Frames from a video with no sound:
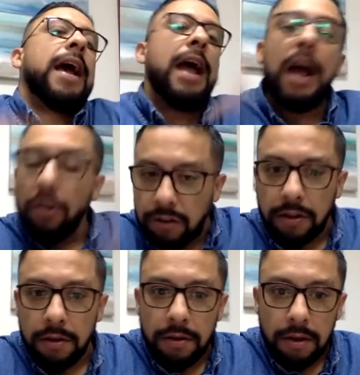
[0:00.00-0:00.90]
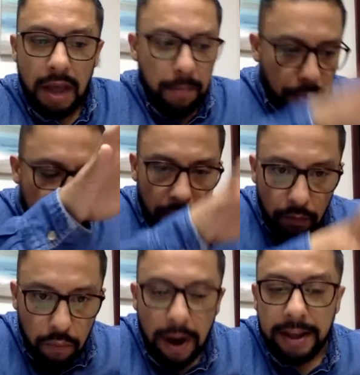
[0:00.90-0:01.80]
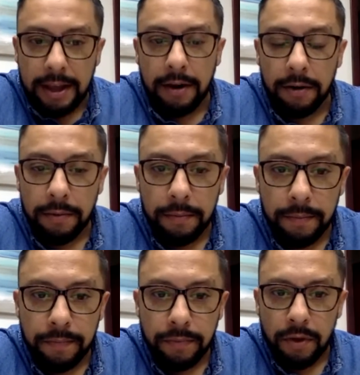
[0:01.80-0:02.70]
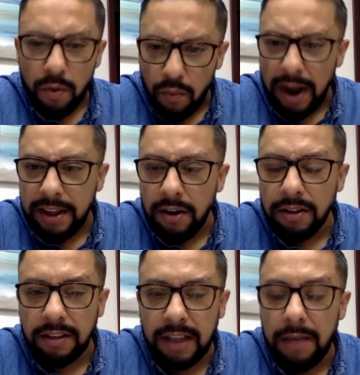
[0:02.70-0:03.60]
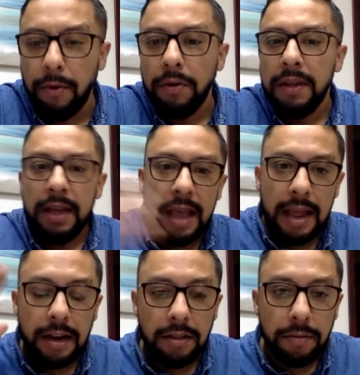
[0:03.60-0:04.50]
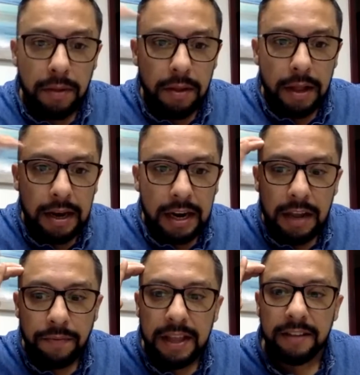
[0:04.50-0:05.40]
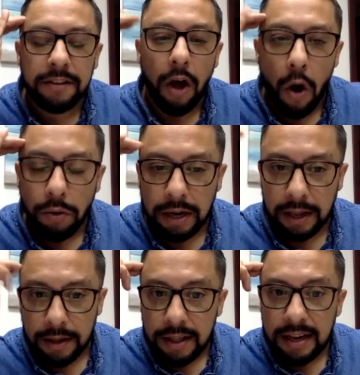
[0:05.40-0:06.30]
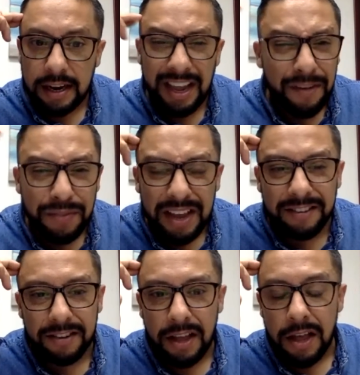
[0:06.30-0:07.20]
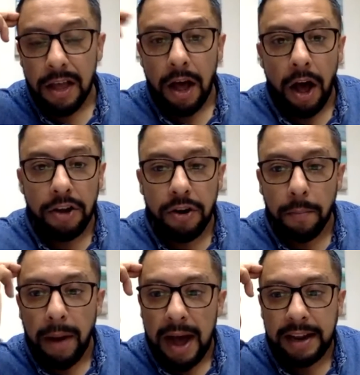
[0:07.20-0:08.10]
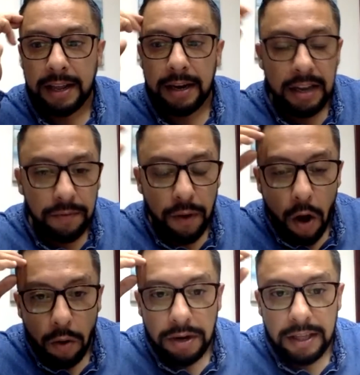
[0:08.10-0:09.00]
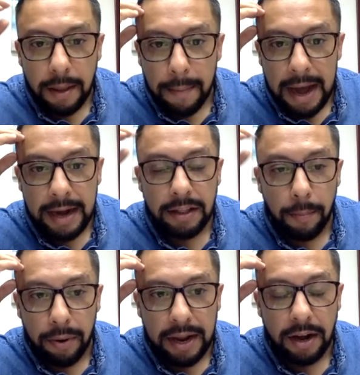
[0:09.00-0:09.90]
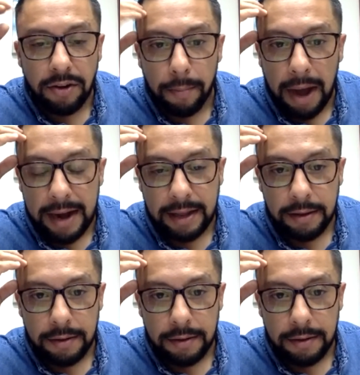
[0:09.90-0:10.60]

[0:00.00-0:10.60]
out and put it right here on the table, and leave this only. Leave this on your body. Leave only the mind and the brain on your body.